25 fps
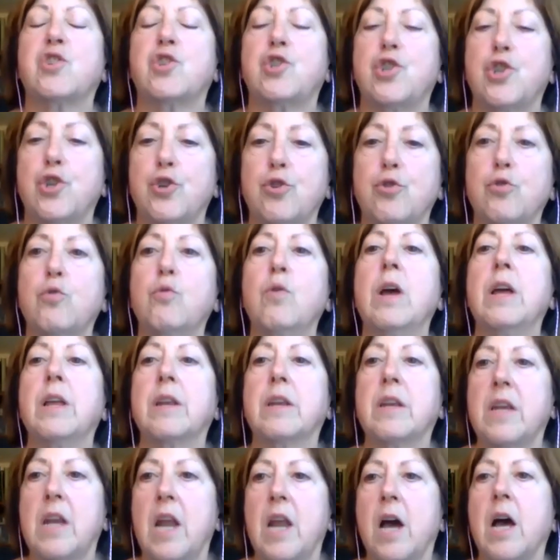do
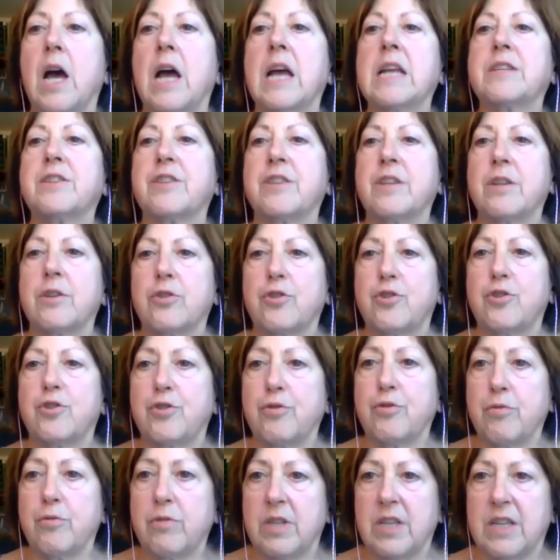not
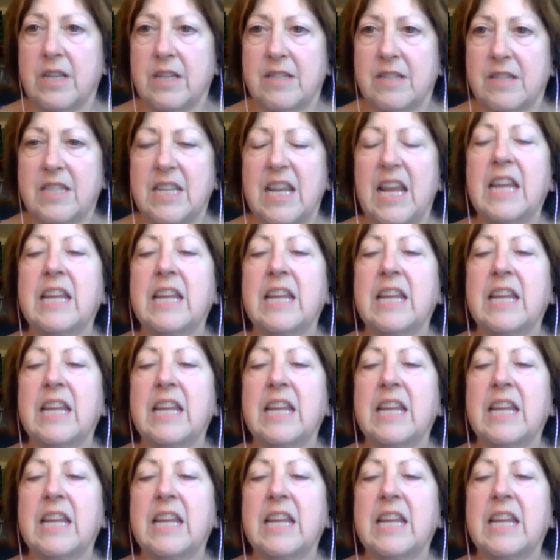do this